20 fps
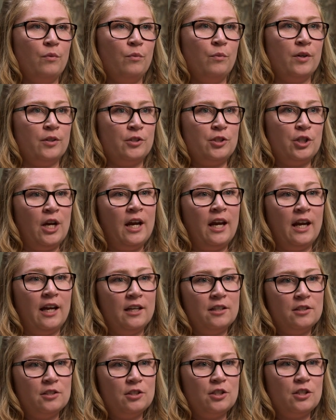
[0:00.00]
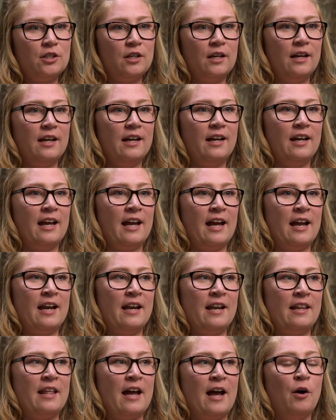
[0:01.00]
will change.
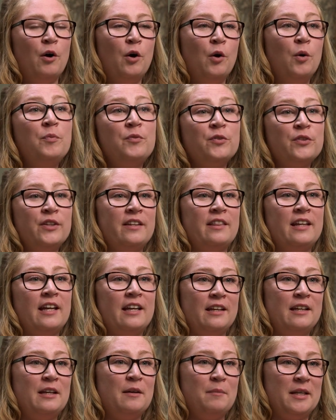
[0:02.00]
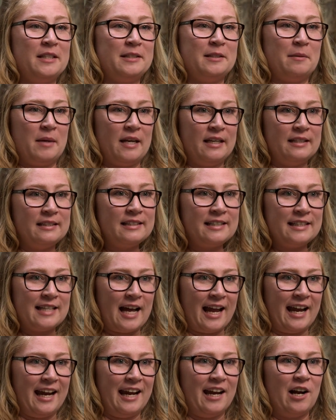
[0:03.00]
And that hopefully they could give me some
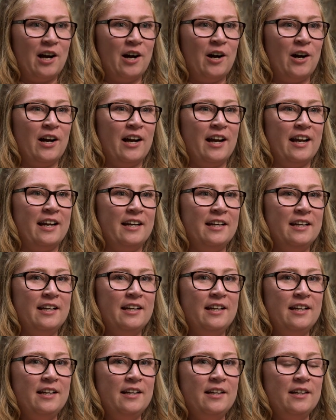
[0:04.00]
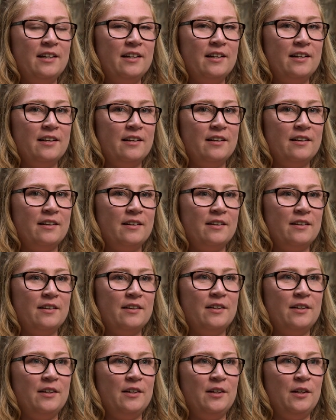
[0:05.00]
insight on,
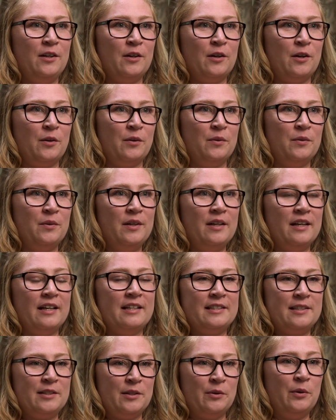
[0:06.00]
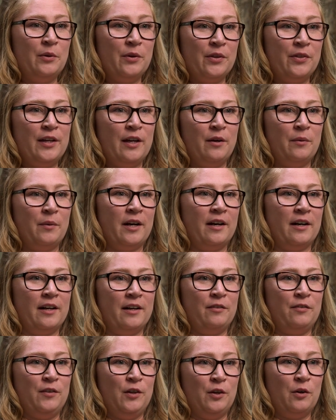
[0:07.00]
it's the whole thing where
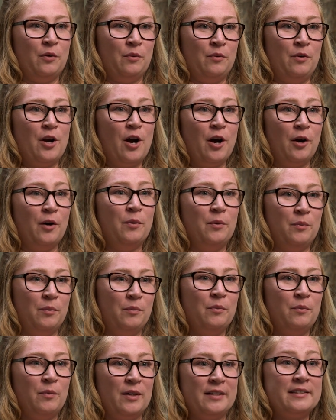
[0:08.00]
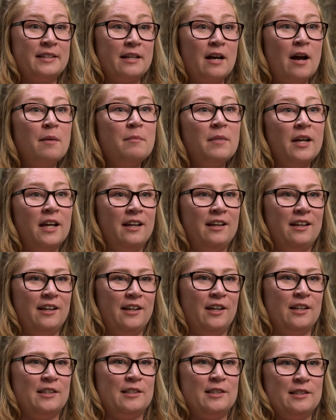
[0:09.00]
if you don't know what's
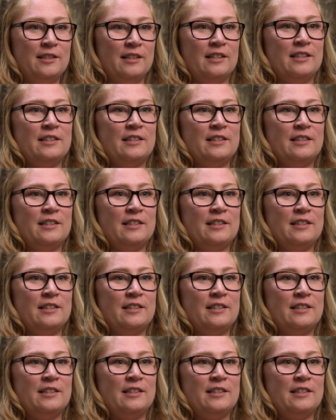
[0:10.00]
coming, it's